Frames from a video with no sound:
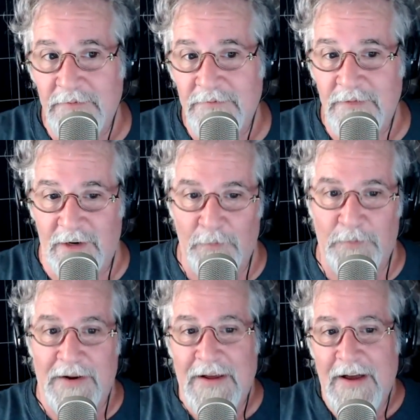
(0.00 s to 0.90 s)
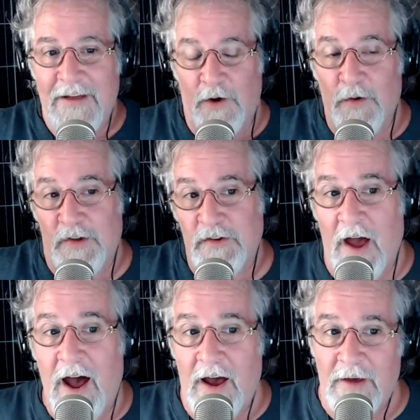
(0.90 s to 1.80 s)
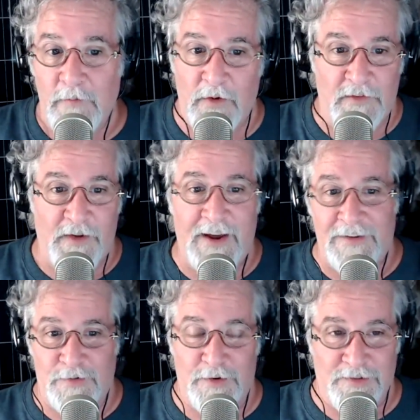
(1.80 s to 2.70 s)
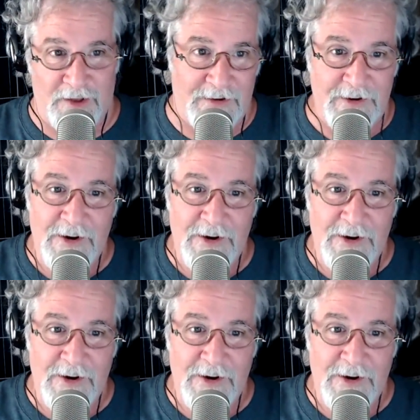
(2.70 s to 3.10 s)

you know, but there was a time when Vegas was like